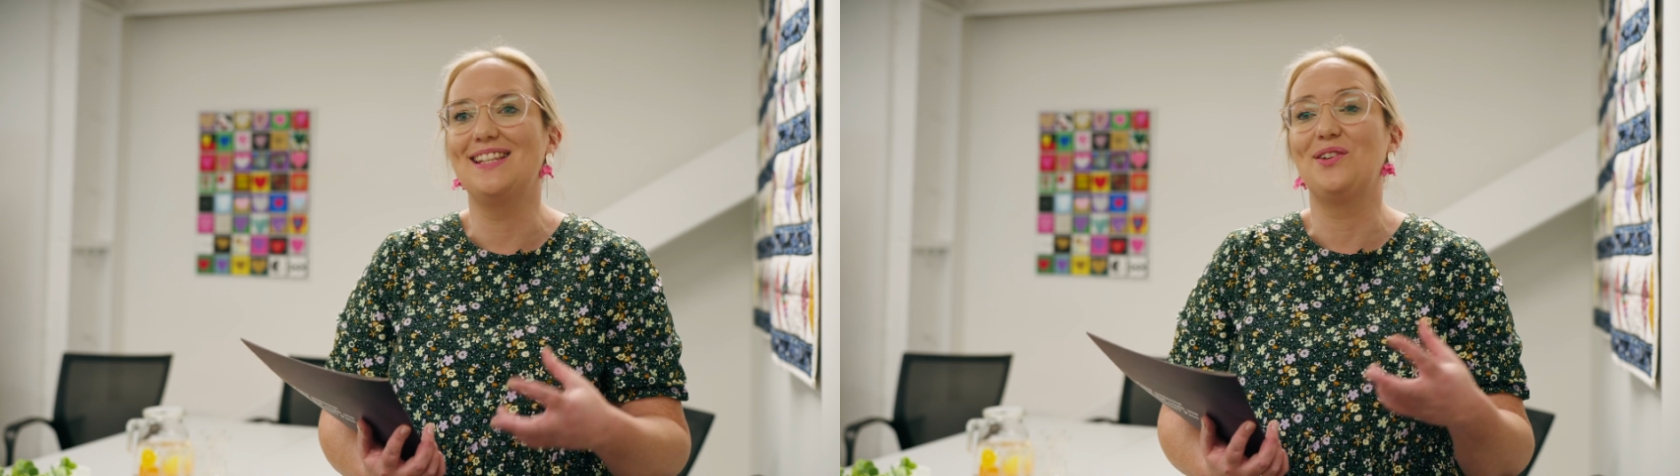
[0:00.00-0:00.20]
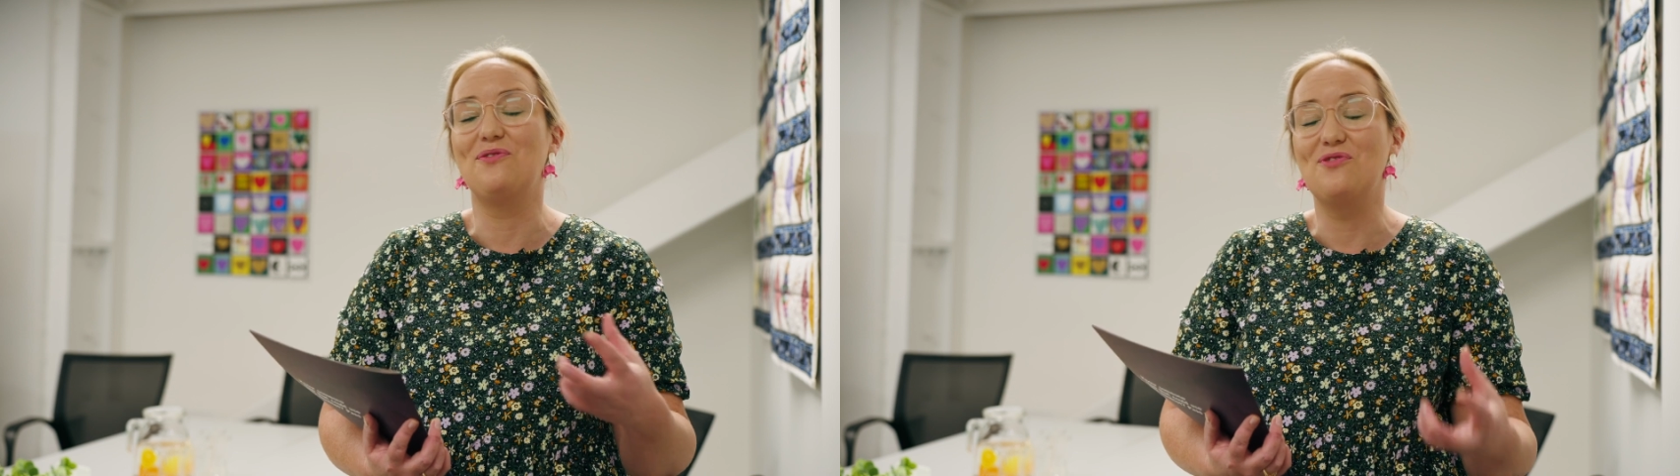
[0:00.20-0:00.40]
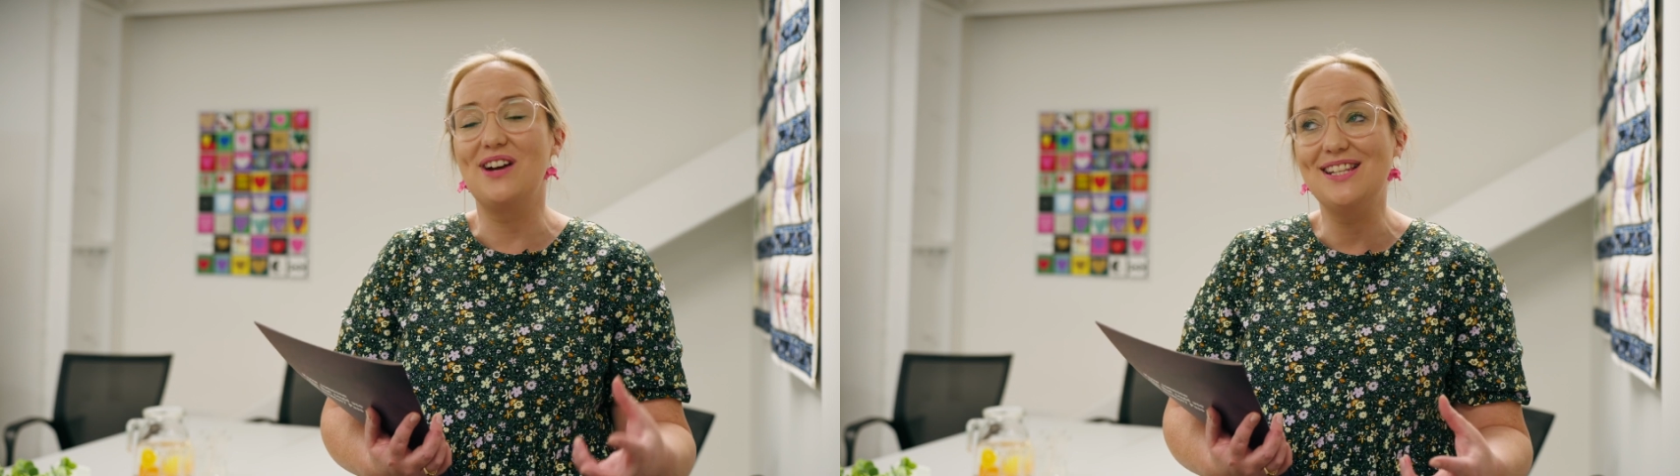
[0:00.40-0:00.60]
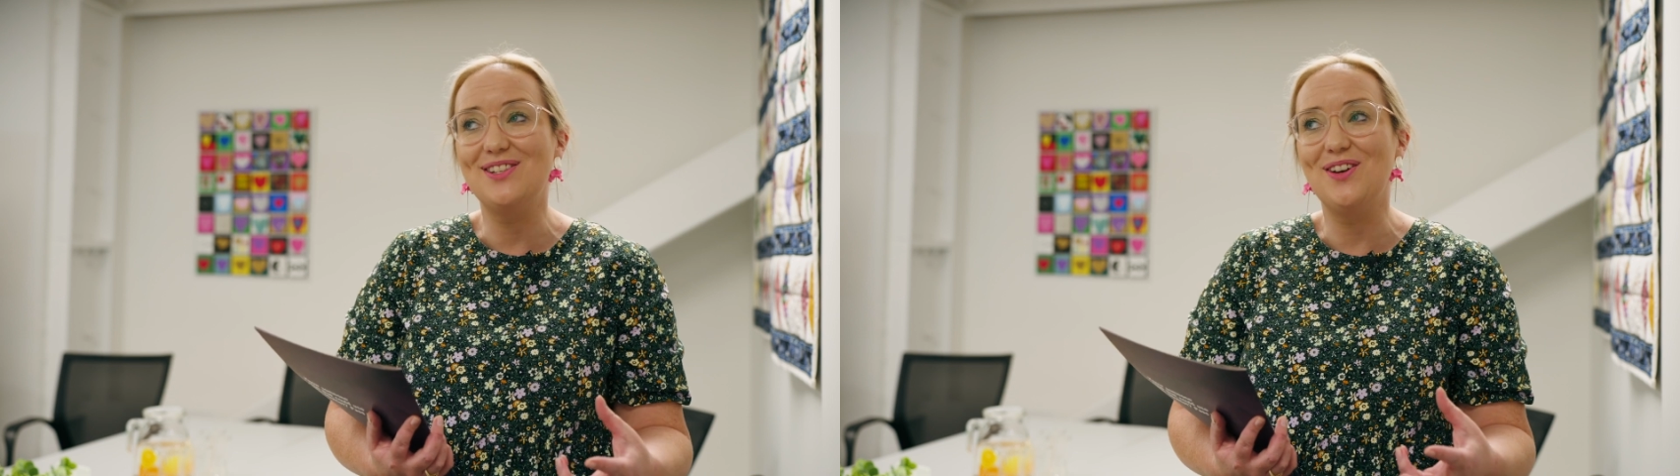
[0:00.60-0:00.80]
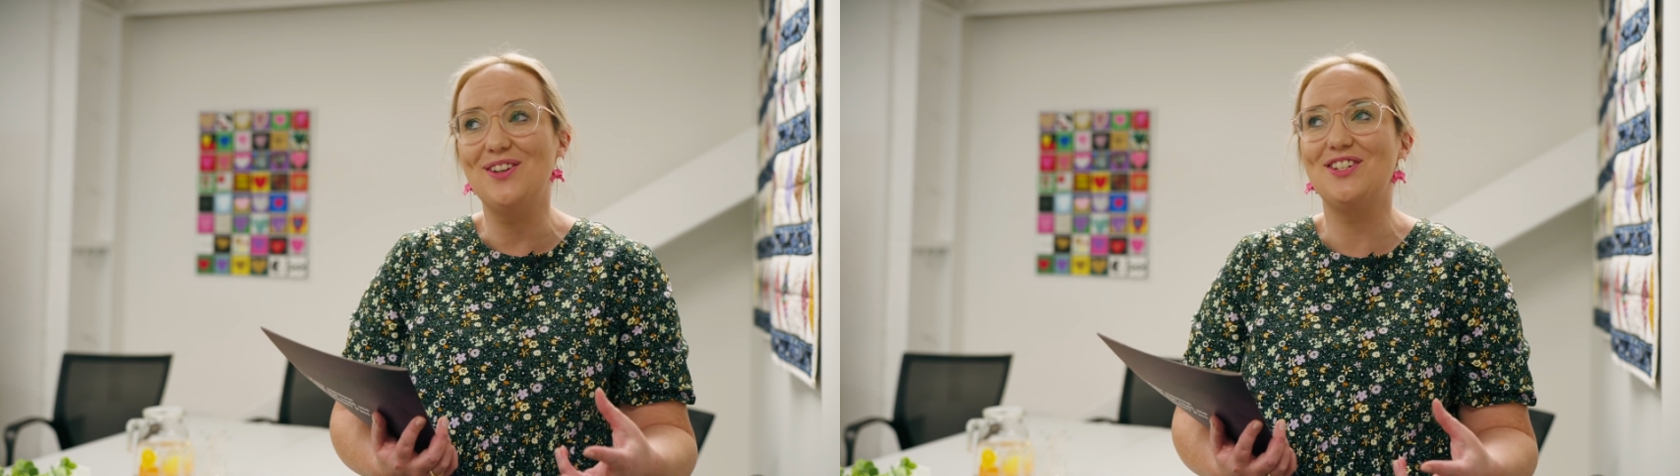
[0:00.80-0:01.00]
a lot of
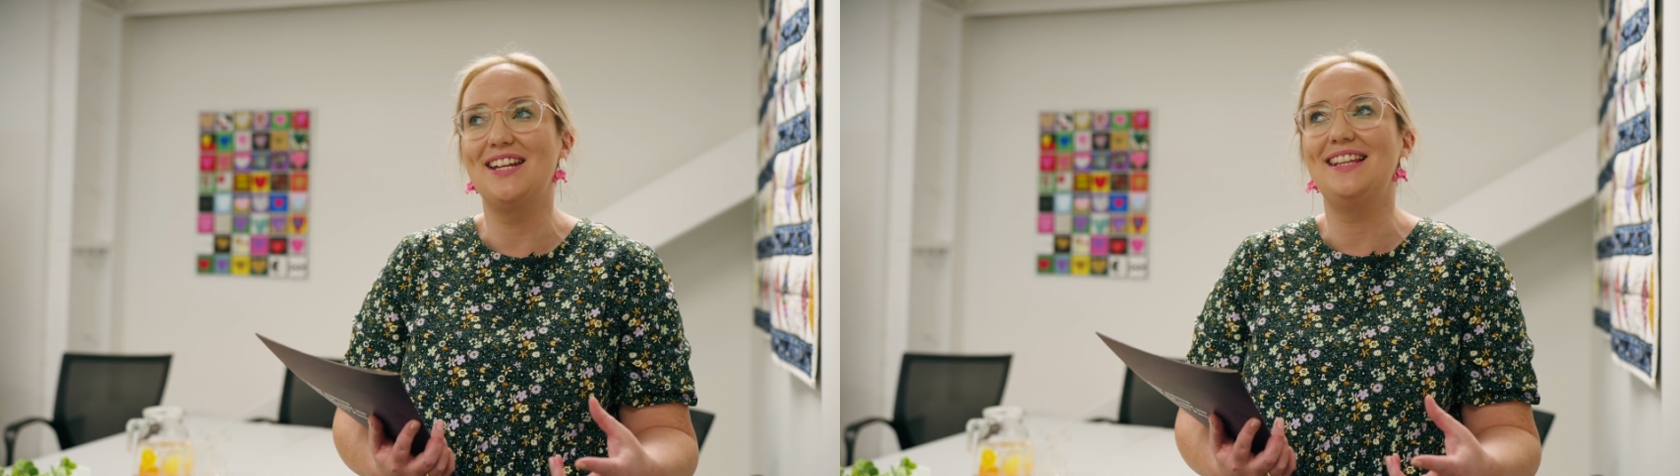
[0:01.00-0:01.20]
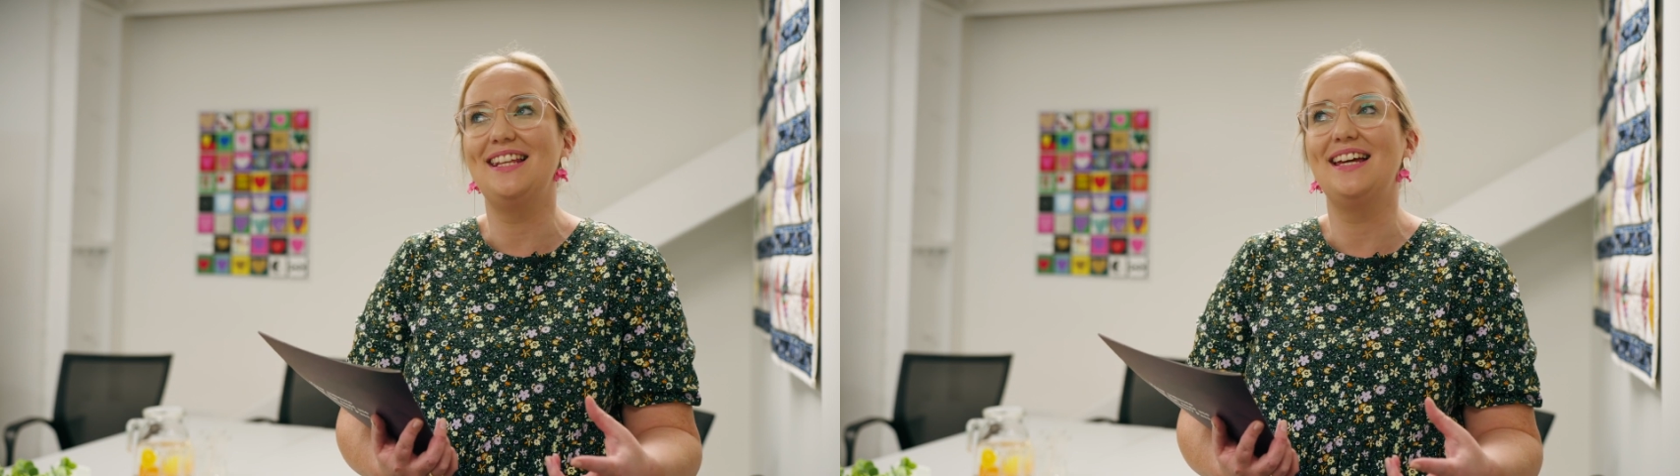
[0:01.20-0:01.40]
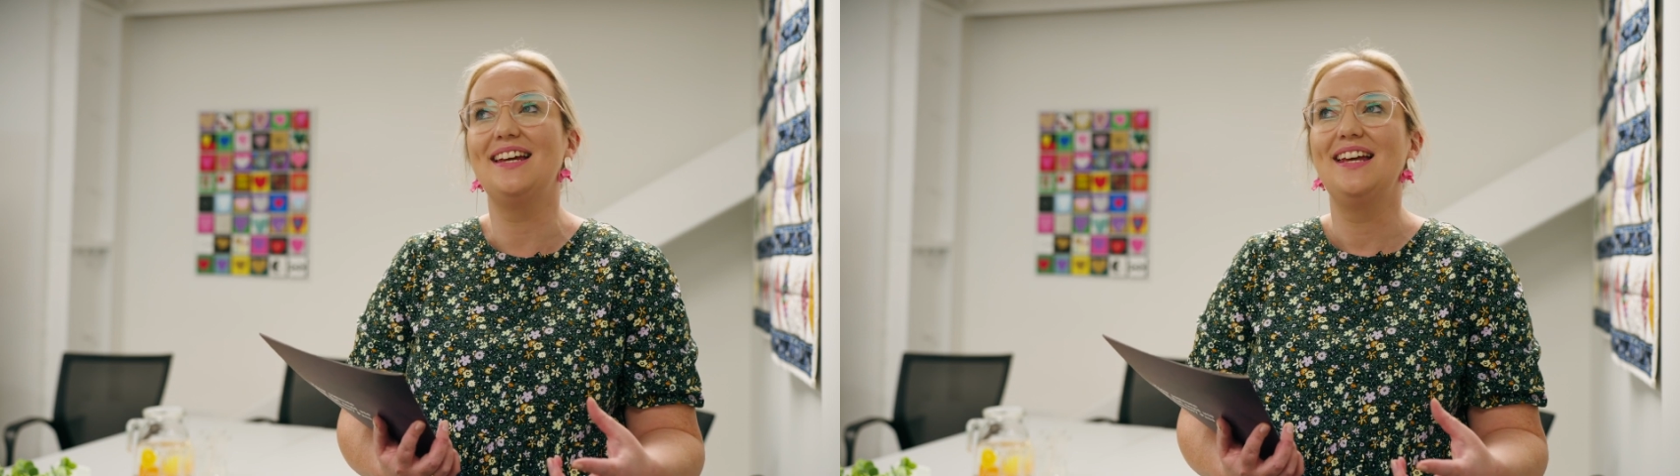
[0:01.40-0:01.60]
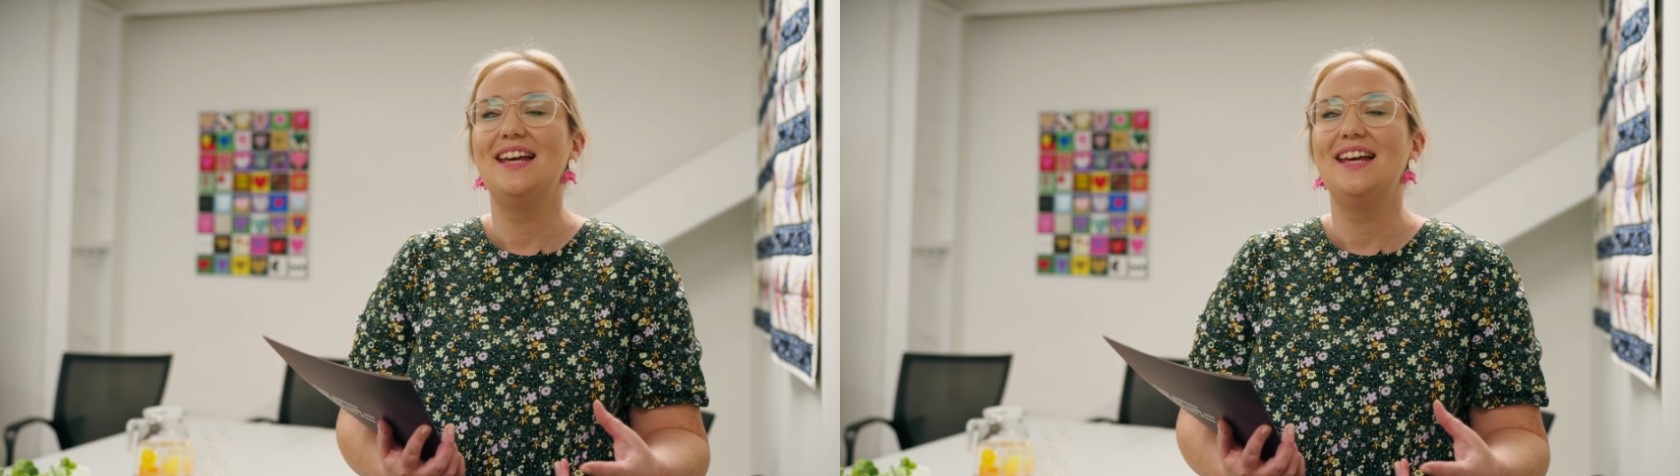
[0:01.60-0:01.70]
research in there,